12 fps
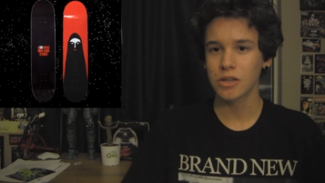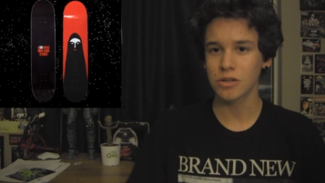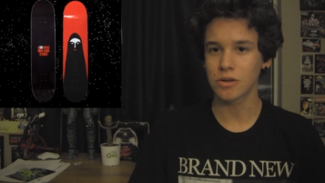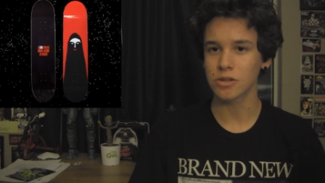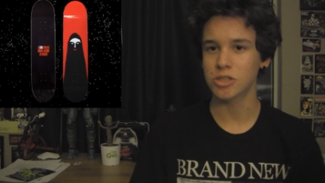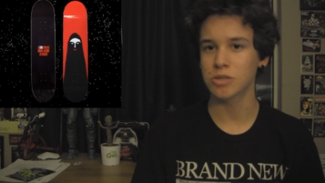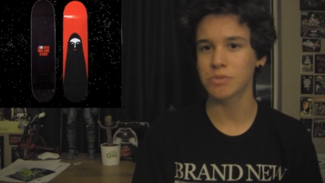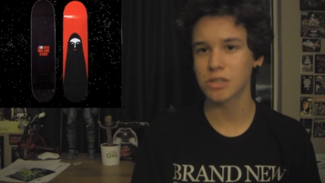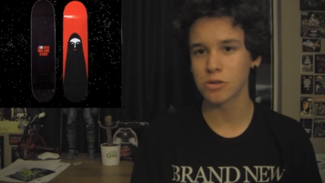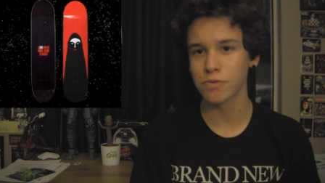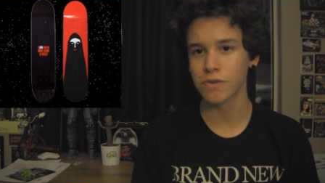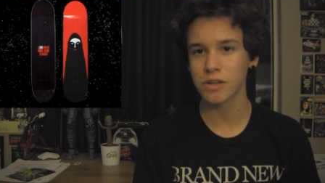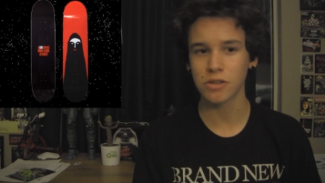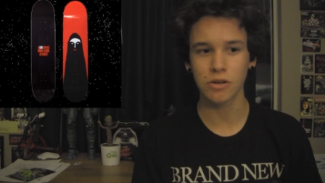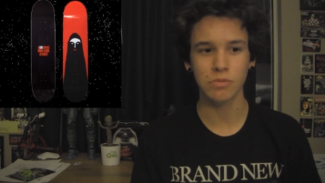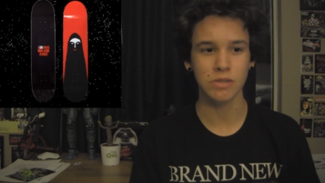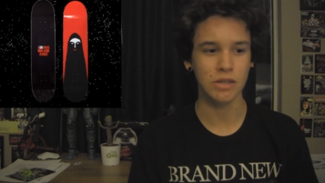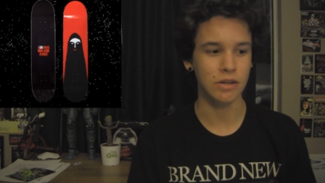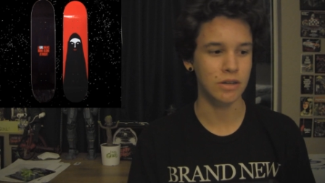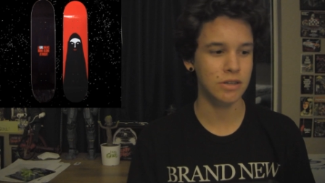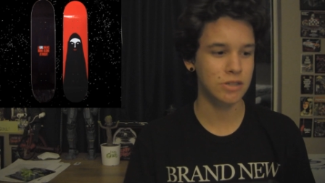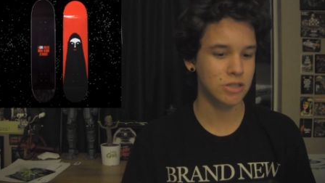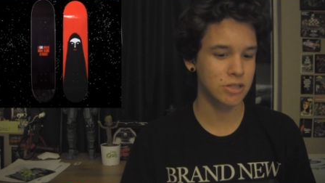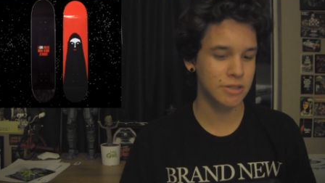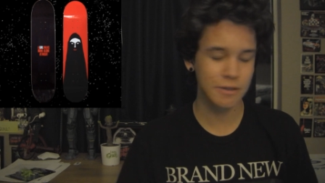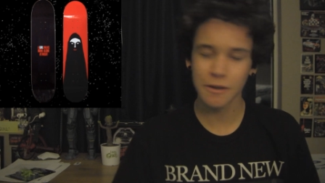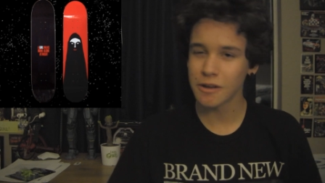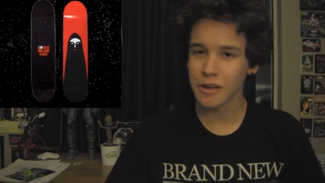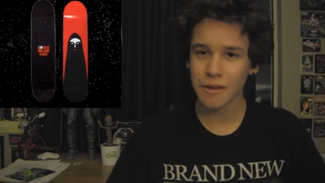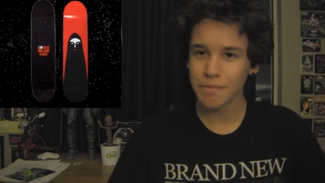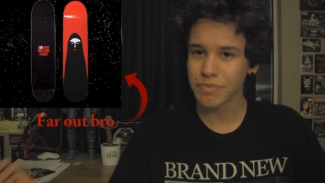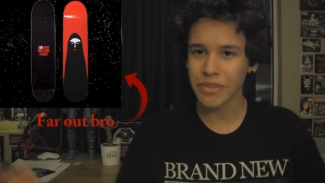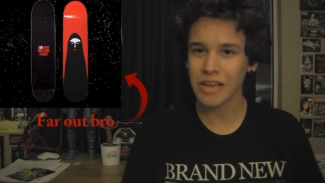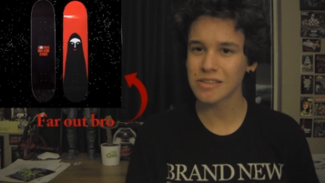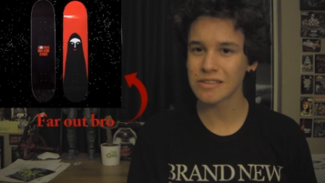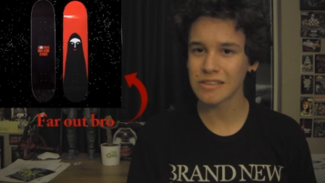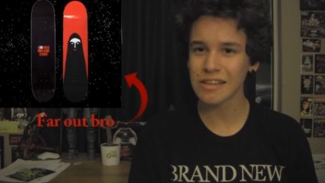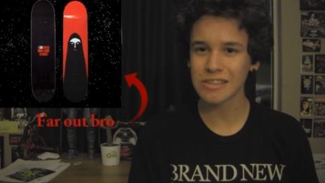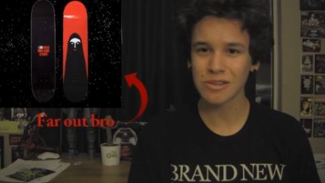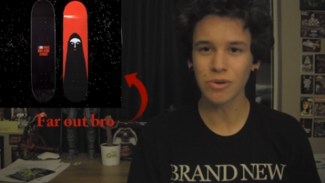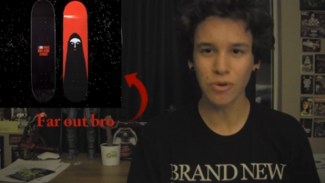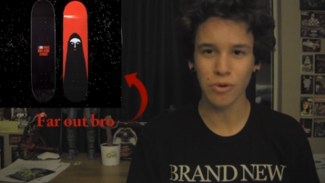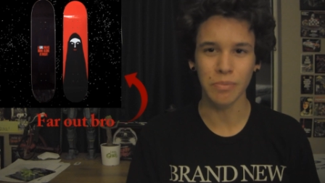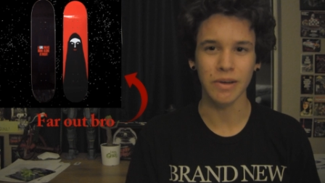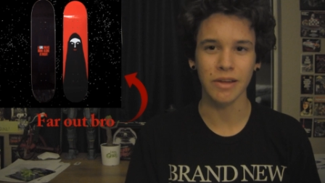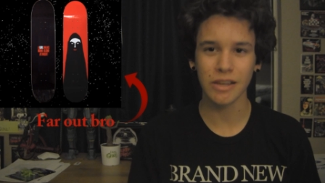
you know, she meets her victims and it's just, that's, that's cool, man.